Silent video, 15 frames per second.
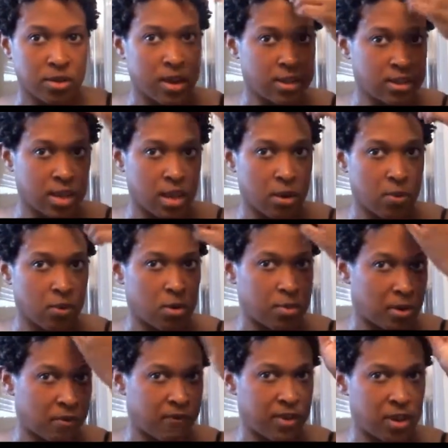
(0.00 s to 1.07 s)
and I just kind of run
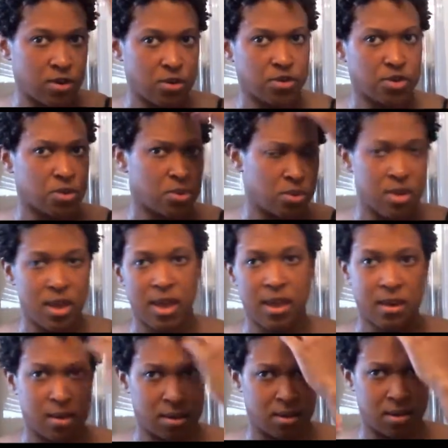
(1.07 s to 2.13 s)
my fingers through
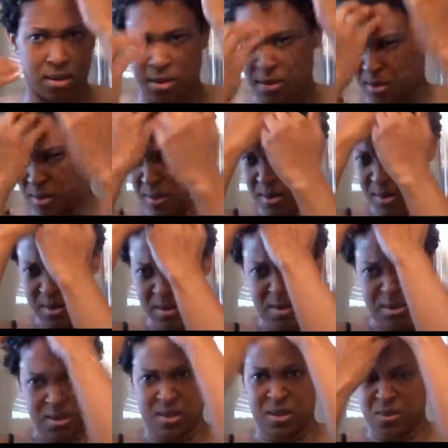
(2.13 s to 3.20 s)
that
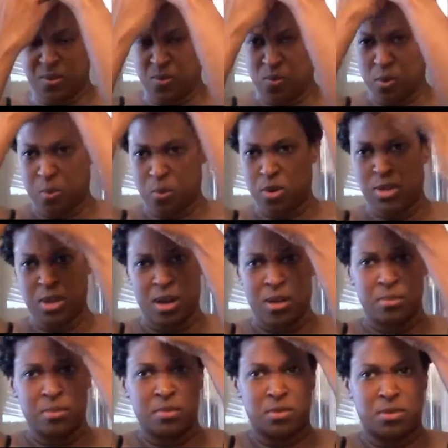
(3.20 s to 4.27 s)
one more time,